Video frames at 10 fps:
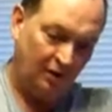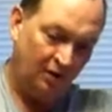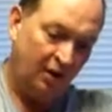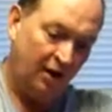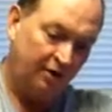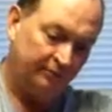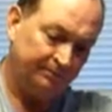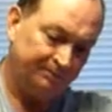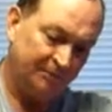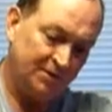Okay,
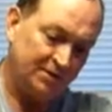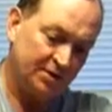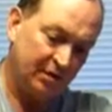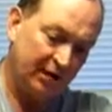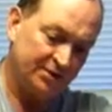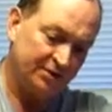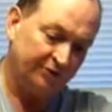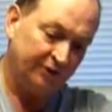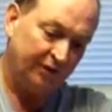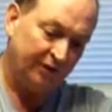this is the last of the
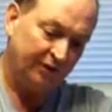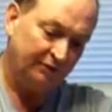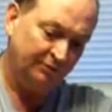flour.